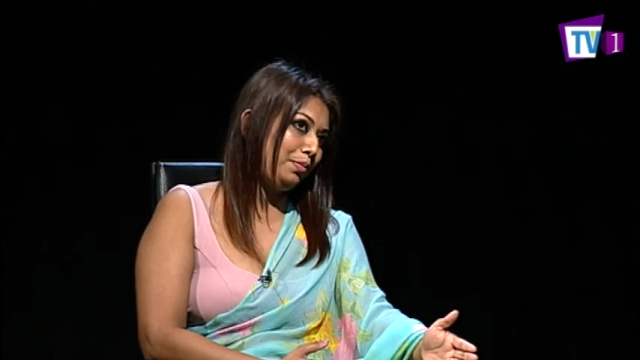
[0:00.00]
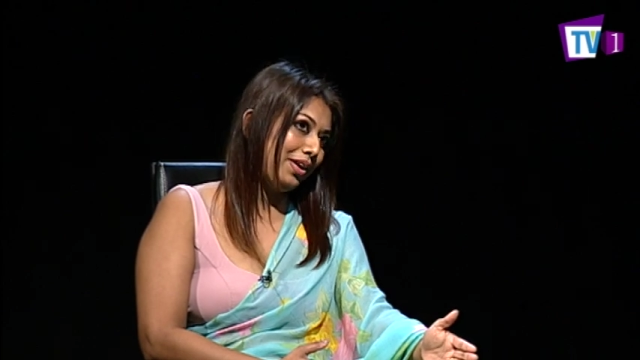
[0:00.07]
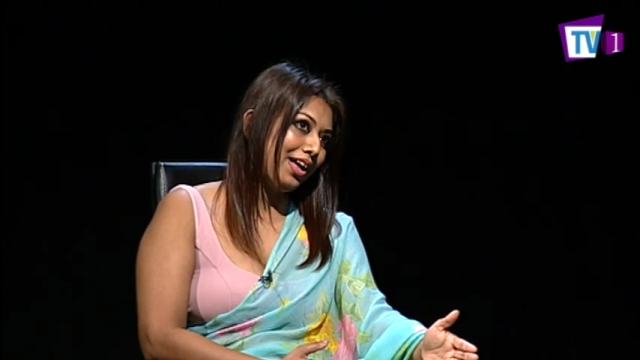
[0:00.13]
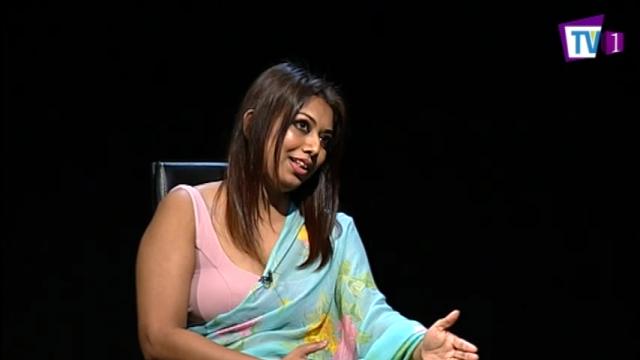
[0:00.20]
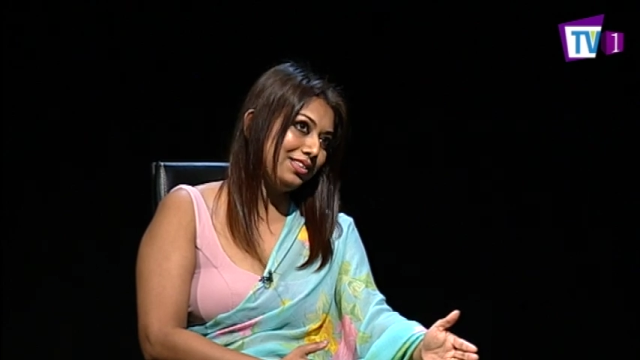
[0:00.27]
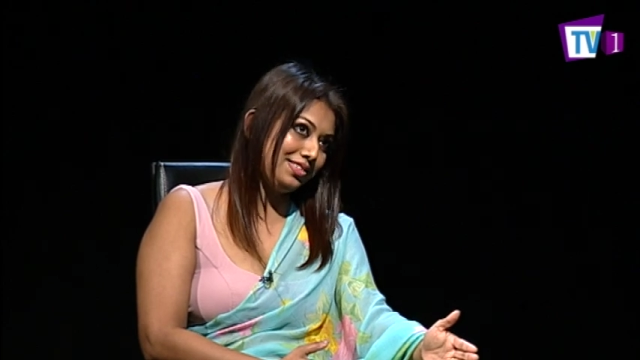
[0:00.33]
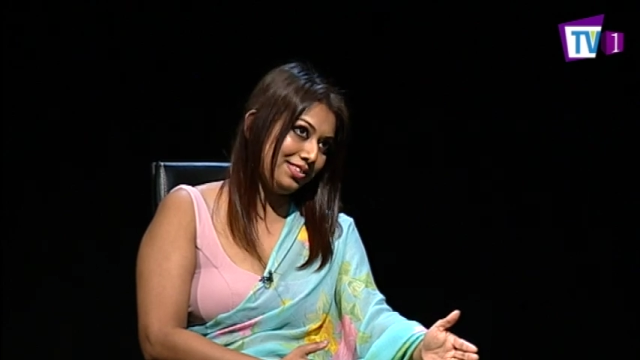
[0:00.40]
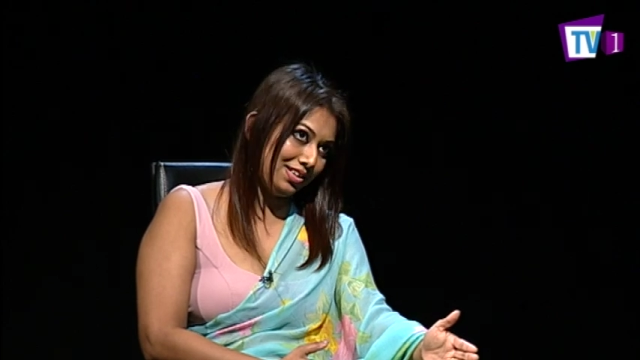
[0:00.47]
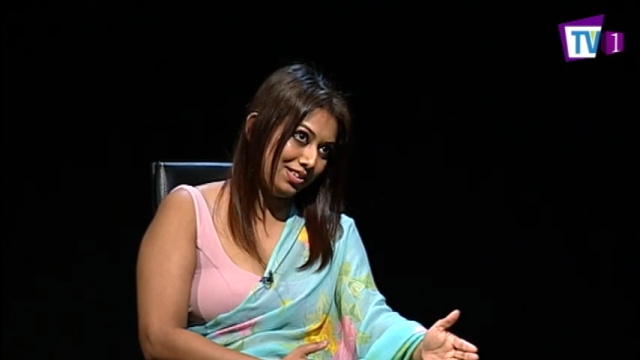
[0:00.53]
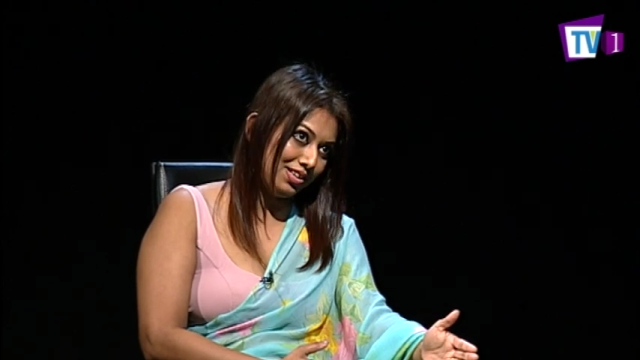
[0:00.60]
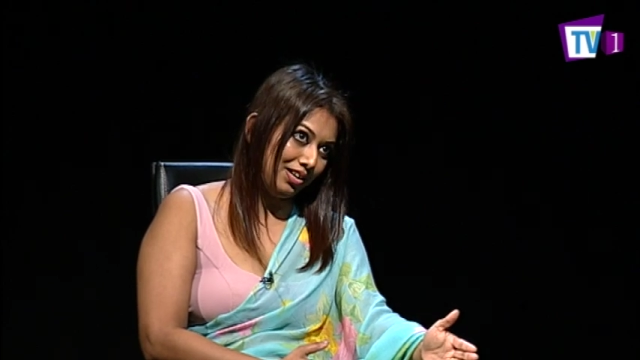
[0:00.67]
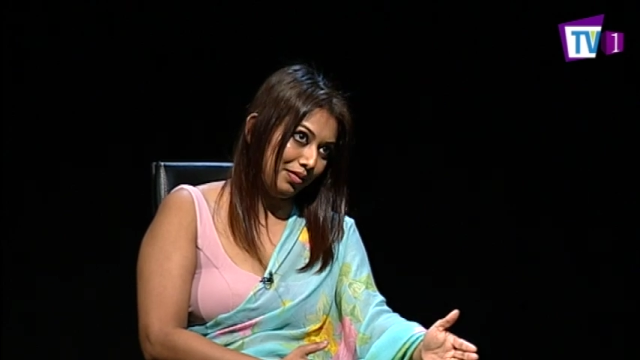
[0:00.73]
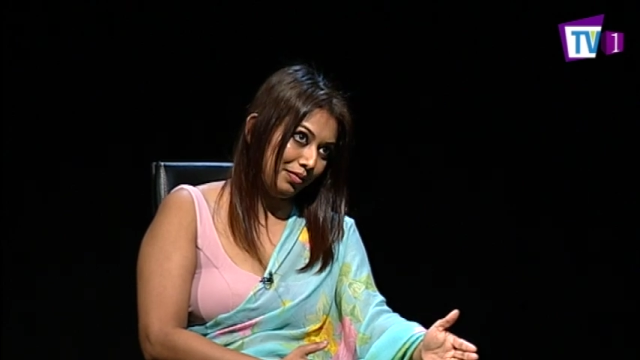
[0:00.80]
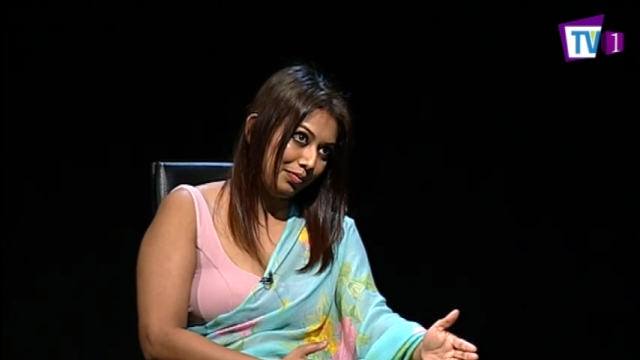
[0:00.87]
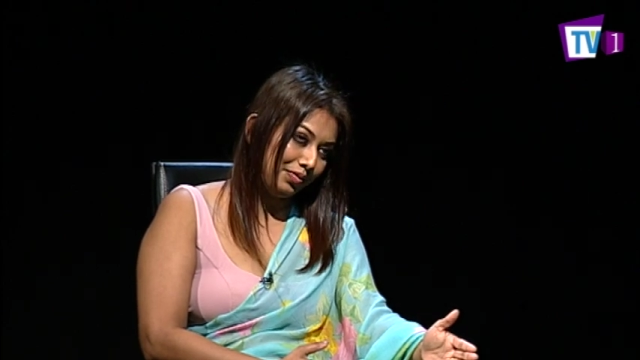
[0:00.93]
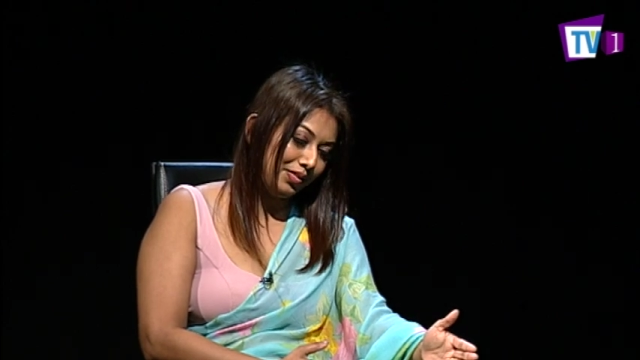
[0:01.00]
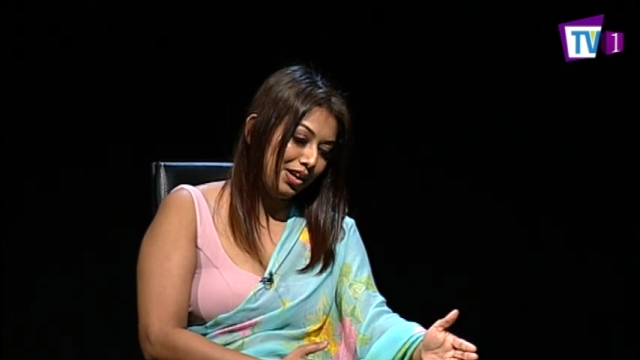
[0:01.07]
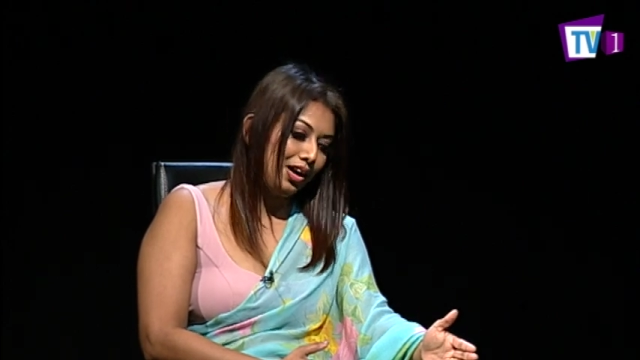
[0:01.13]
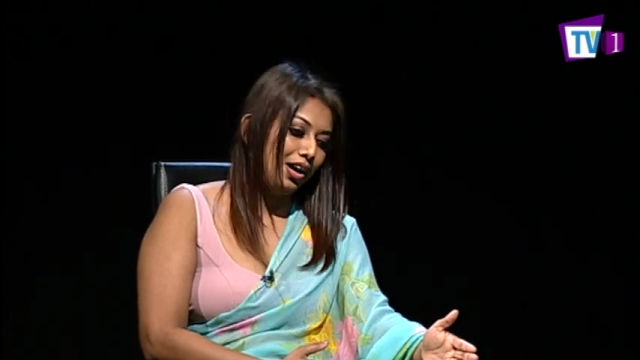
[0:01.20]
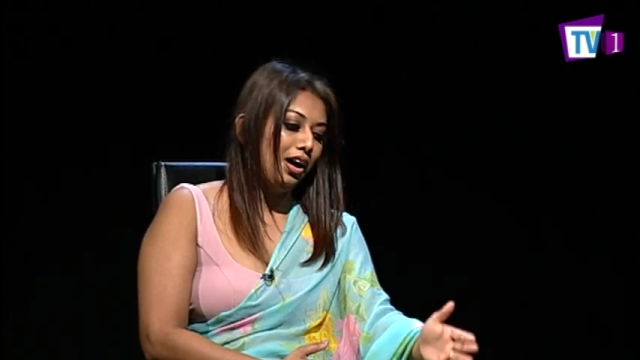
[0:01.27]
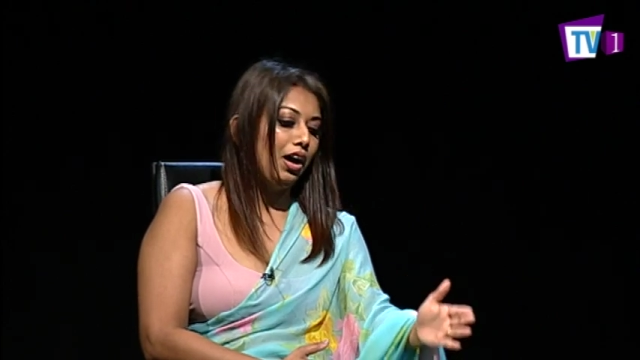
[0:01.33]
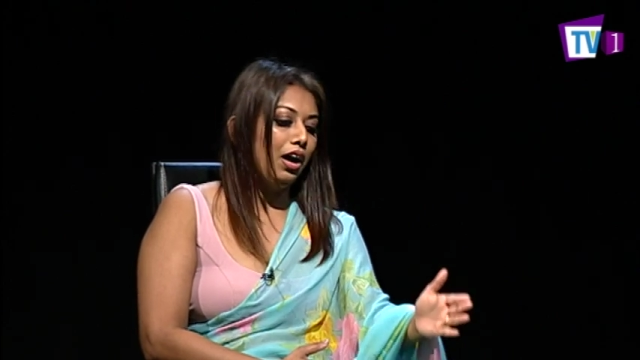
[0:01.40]
plan city.
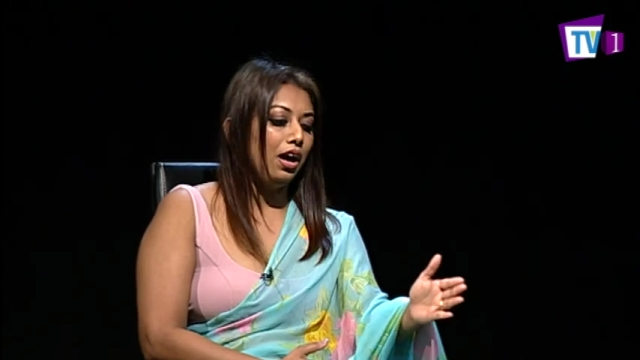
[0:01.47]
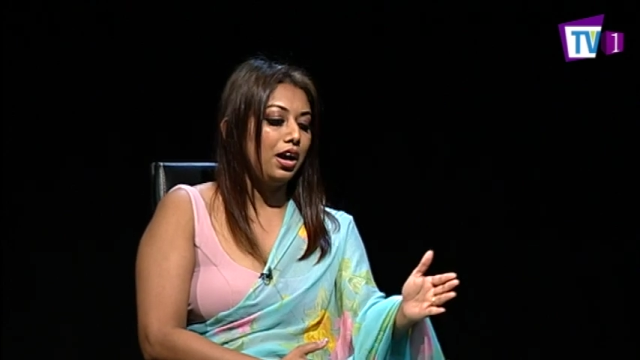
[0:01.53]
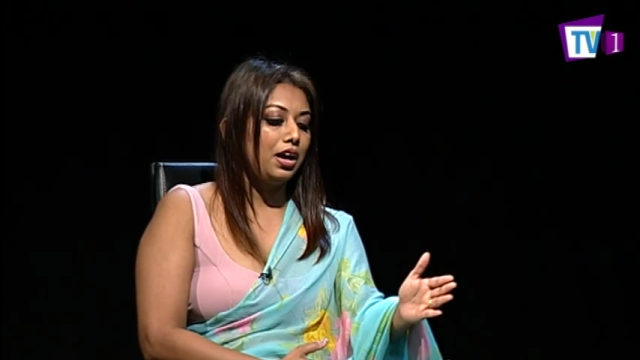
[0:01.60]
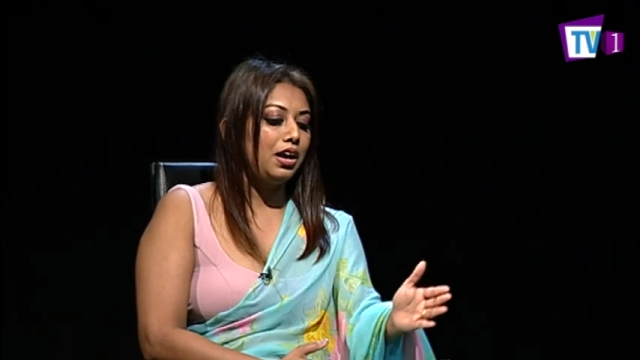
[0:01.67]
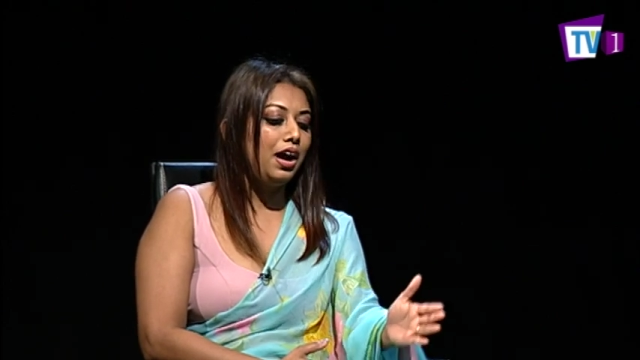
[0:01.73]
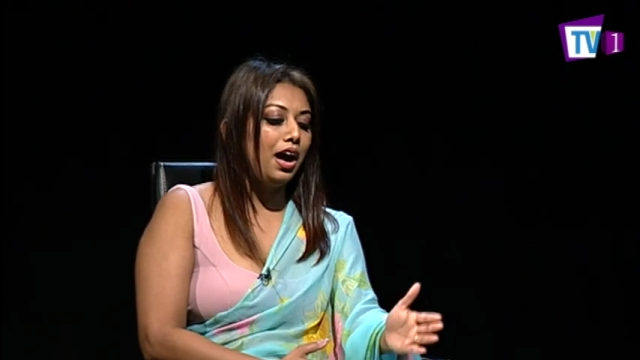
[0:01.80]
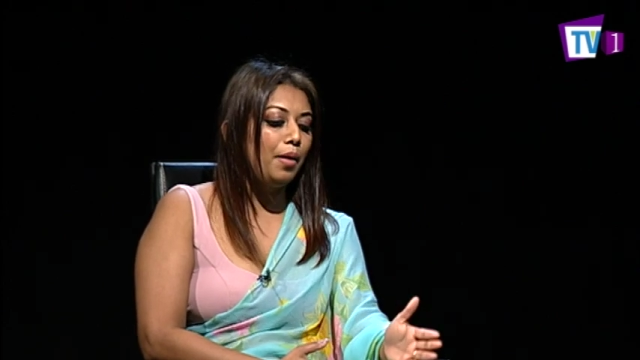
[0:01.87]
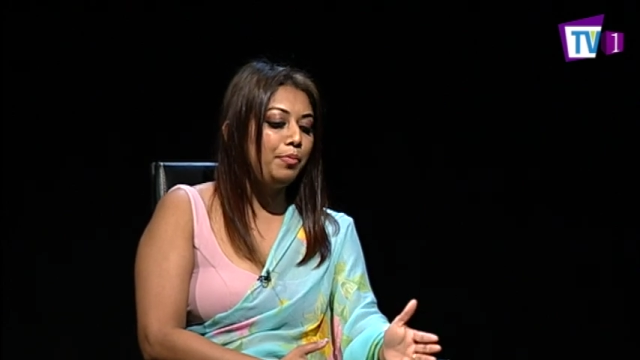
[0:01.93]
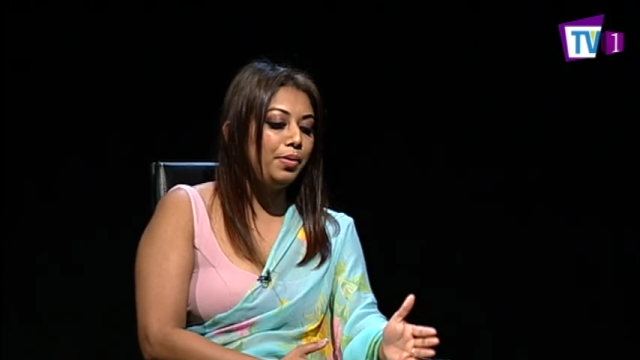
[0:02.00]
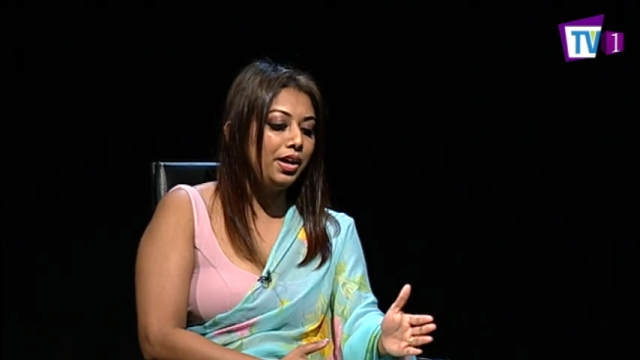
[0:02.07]
Coupled,